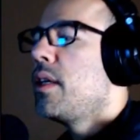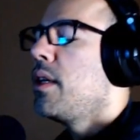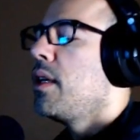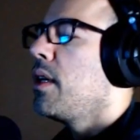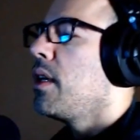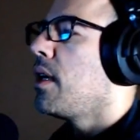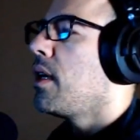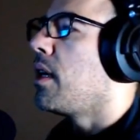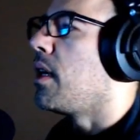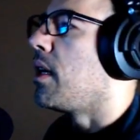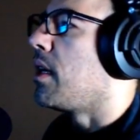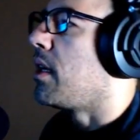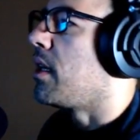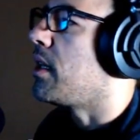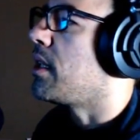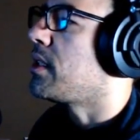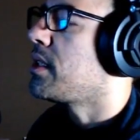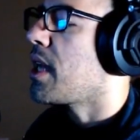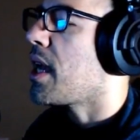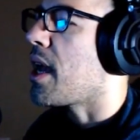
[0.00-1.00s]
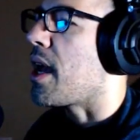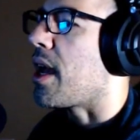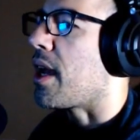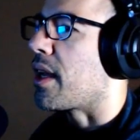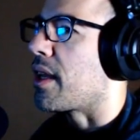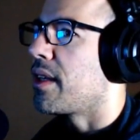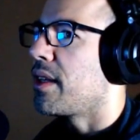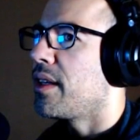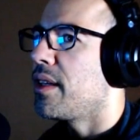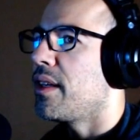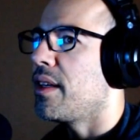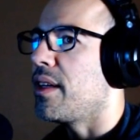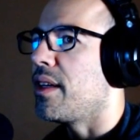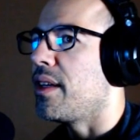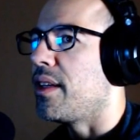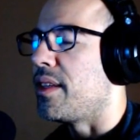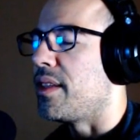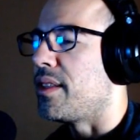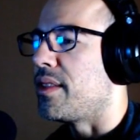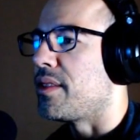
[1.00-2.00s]
attack
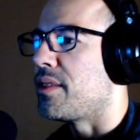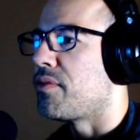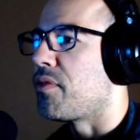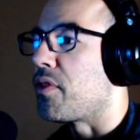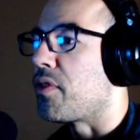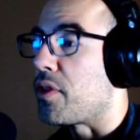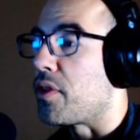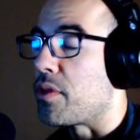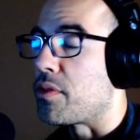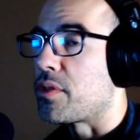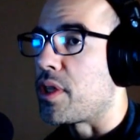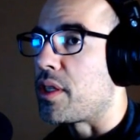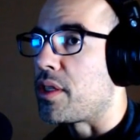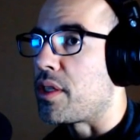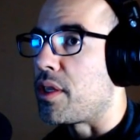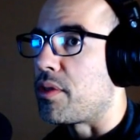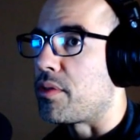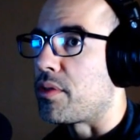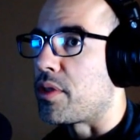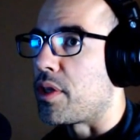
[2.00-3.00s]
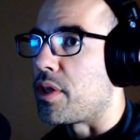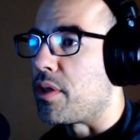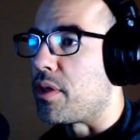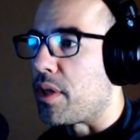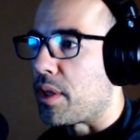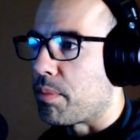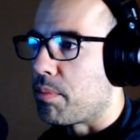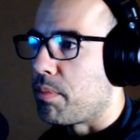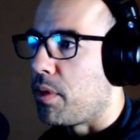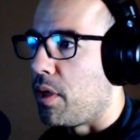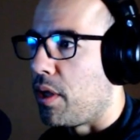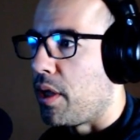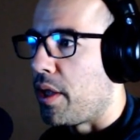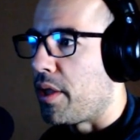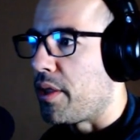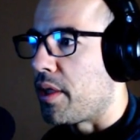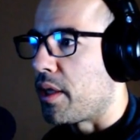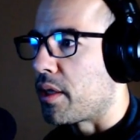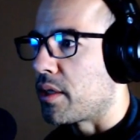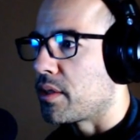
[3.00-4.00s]
is, for those that don't know, like Paul, I think,
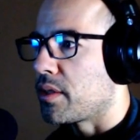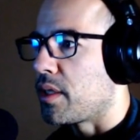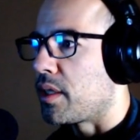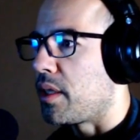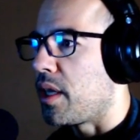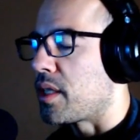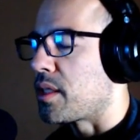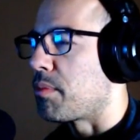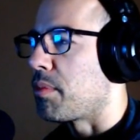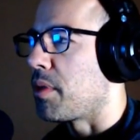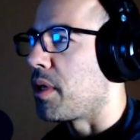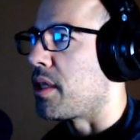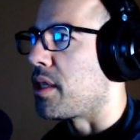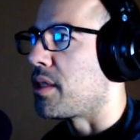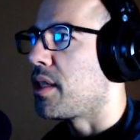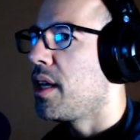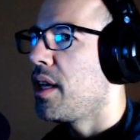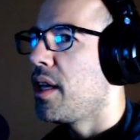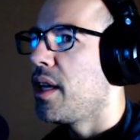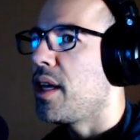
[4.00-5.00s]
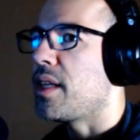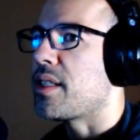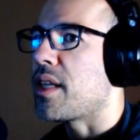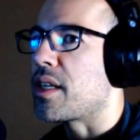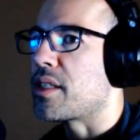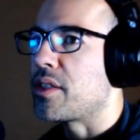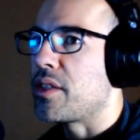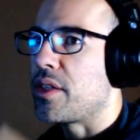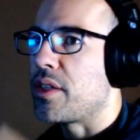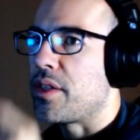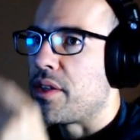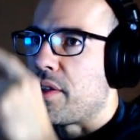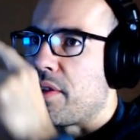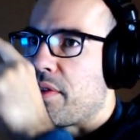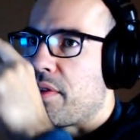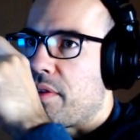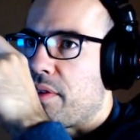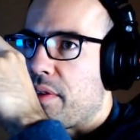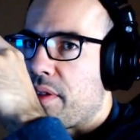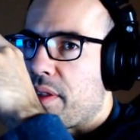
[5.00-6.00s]
said he hasn't played this. It's actually the
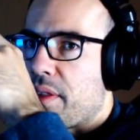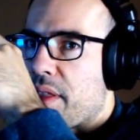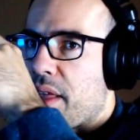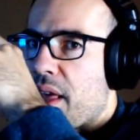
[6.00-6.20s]
half